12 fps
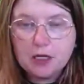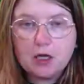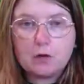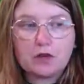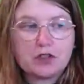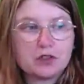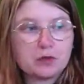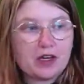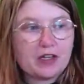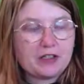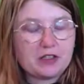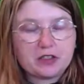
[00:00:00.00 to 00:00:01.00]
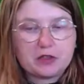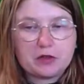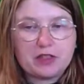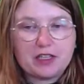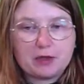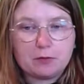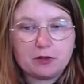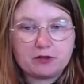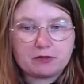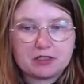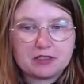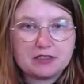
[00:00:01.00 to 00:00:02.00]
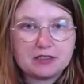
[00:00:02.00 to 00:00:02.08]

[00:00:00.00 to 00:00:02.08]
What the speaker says: which is where you do little movements